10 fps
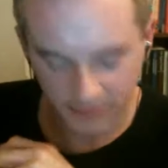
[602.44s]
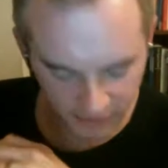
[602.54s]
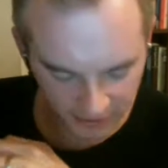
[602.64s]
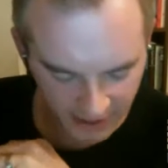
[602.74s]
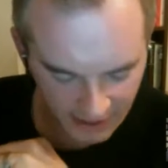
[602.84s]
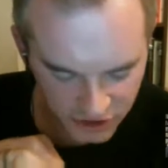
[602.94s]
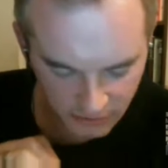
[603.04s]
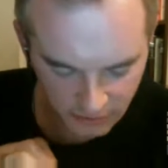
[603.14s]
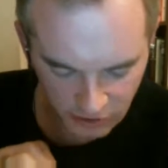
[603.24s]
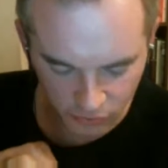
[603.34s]
a
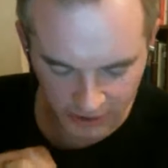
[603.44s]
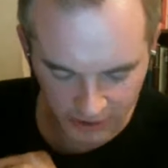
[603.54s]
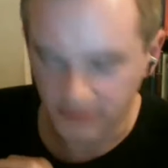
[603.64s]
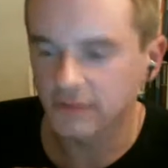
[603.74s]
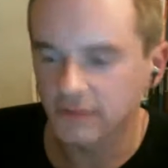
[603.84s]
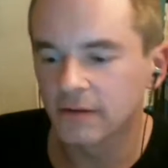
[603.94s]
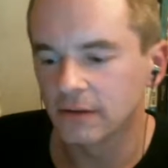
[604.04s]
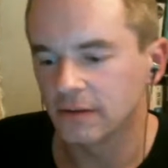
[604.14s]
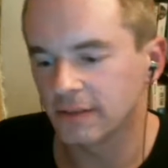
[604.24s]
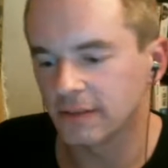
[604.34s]
tension between
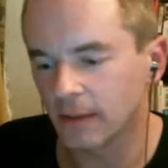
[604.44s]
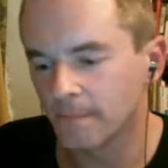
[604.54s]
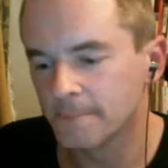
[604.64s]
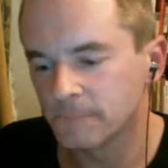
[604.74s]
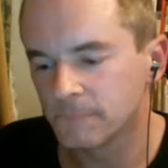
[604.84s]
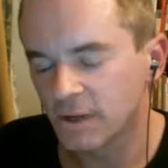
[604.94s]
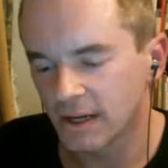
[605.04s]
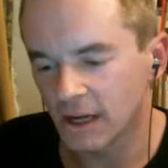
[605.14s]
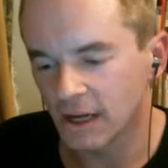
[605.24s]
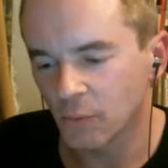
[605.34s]
them.
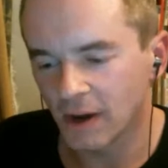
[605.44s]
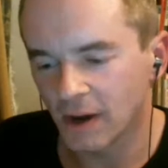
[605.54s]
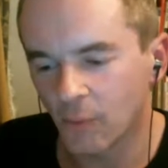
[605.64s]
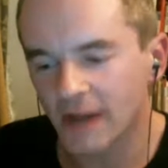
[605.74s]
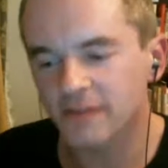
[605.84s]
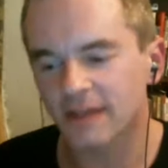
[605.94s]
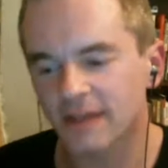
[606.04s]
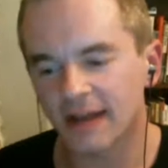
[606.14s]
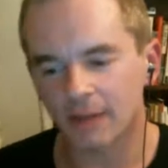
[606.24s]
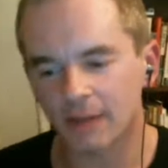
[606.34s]
And why does
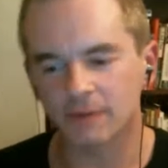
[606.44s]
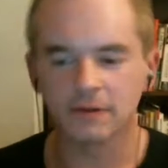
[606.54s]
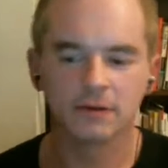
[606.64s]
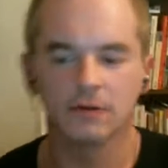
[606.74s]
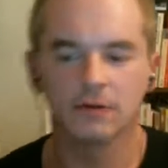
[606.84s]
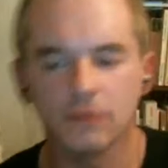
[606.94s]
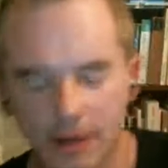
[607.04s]
that happen? Well,